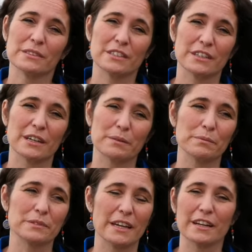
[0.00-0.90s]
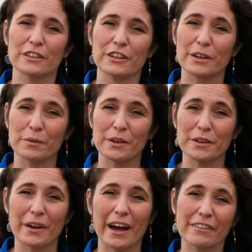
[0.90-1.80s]
to come take a look at what
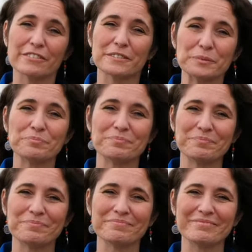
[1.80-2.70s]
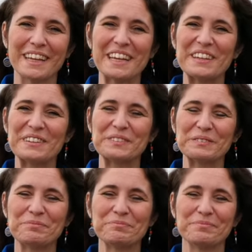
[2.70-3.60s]
you have. Thank you.